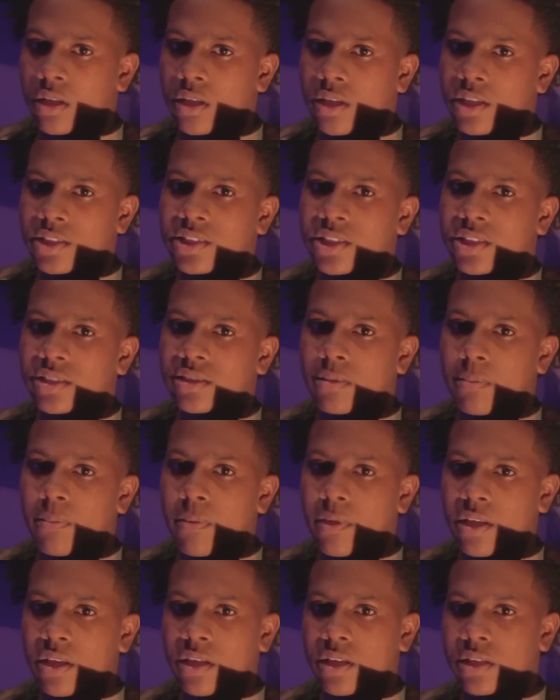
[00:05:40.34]
It just
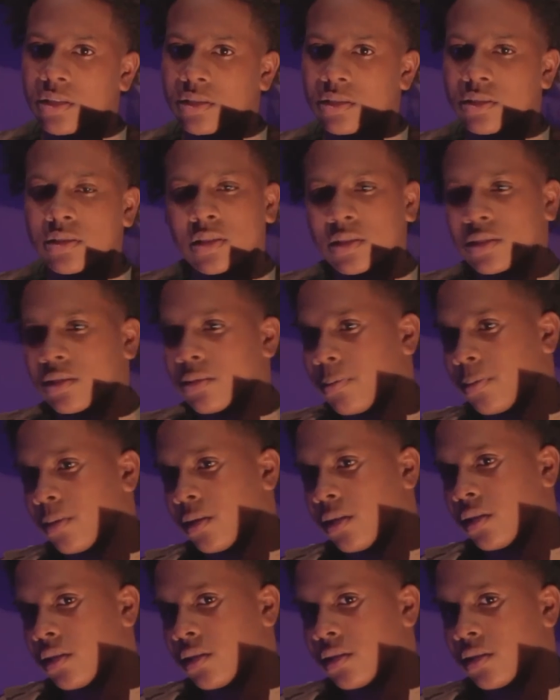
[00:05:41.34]
depends. It just
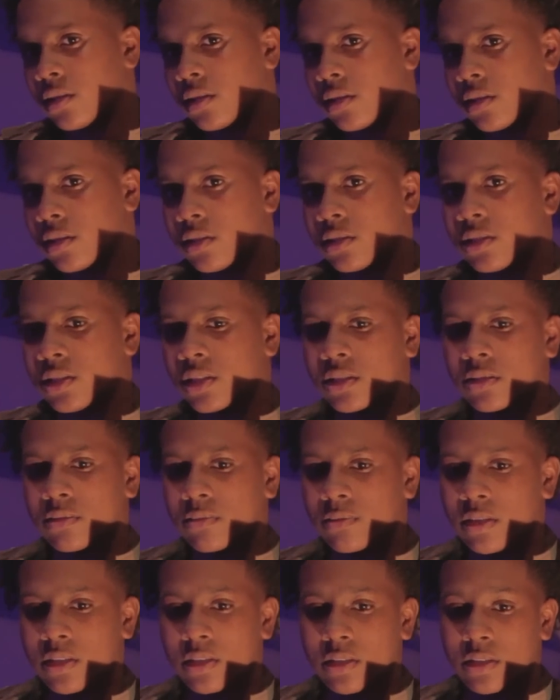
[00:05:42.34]
depends. It just
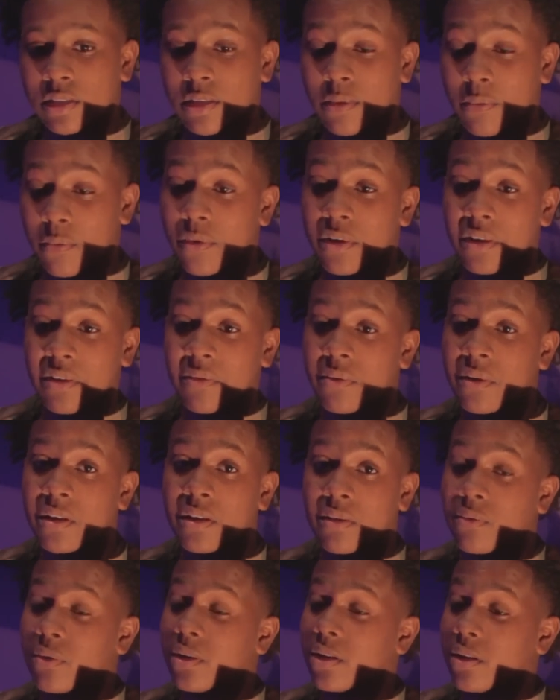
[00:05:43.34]
really, it really,
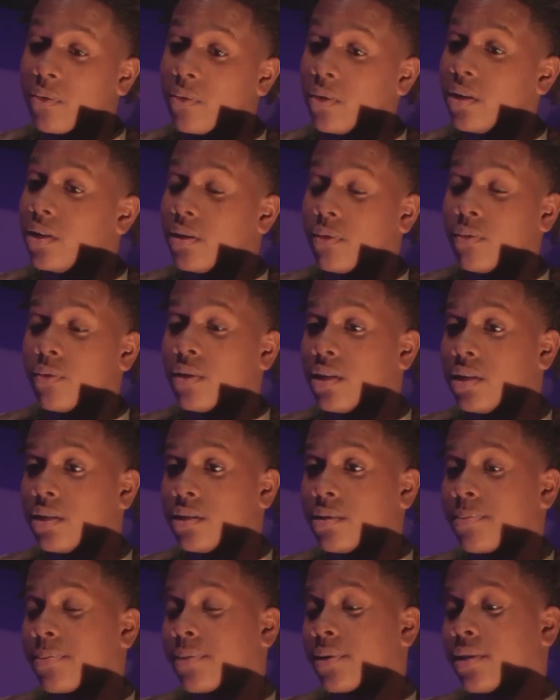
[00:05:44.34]
really, really, really, really
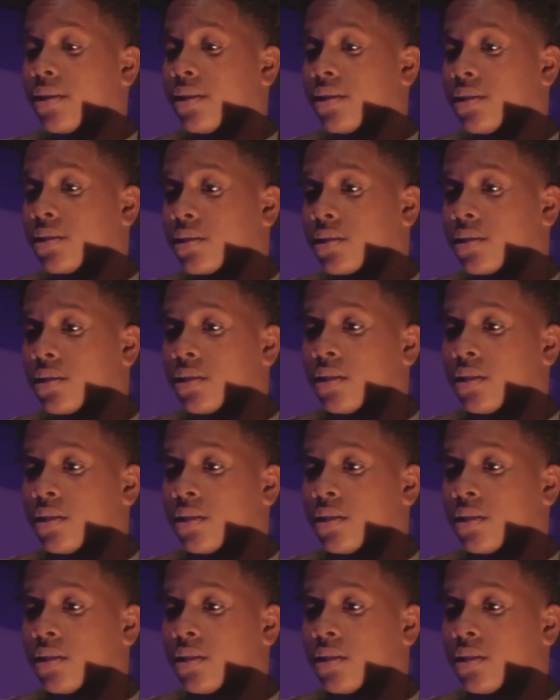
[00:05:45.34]
depends.